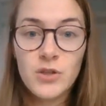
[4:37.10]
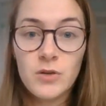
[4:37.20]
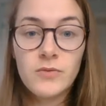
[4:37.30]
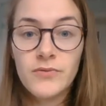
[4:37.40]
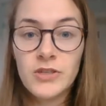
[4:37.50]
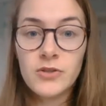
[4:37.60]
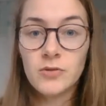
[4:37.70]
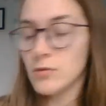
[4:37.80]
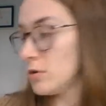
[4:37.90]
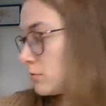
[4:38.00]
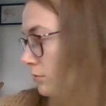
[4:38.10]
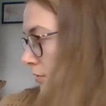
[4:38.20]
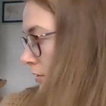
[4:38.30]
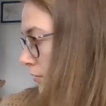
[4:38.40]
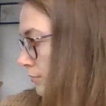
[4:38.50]
official
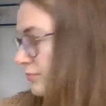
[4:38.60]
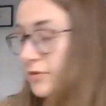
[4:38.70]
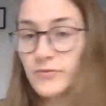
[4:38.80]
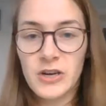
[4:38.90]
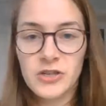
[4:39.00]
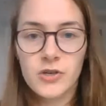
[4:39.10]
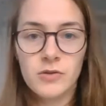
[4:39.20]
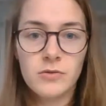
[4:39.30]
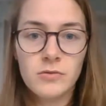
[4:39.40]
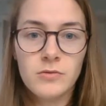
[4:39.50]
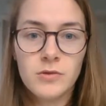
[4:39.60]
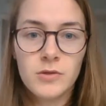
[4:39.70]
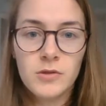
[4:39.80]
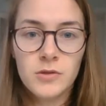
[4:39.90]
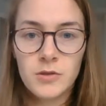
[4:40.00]
professional
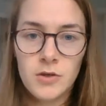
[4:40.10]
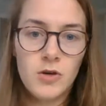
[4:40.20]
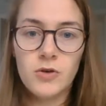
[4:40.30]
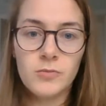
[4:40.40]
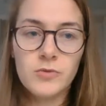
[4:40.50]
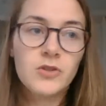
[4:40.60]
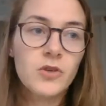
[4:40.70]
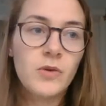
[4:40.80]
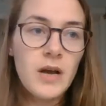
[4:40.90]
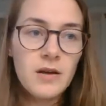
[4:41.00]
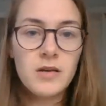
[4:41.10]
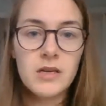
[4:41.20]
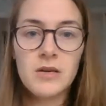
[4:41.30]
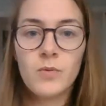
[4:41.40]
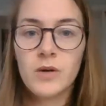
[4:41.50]
looms. So I
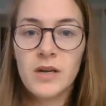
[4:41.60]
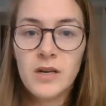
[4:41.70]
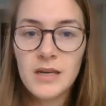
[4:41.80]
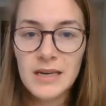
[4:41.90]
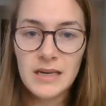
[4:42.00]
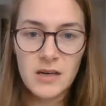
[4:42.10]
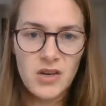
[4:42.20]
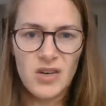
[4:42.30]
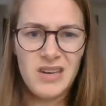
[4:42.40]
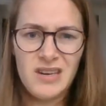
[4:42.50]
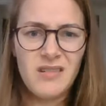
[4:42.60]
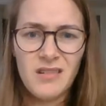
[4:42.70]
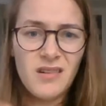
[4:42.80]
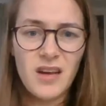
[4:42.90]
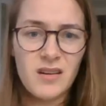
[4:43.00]
didn't want
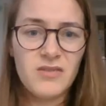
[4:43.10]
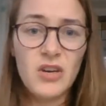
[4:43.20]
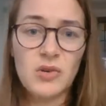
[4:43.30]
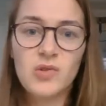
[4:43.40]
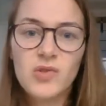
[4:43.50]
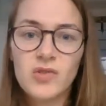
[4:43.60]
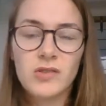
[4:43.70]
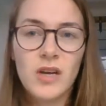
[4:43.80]
none of those.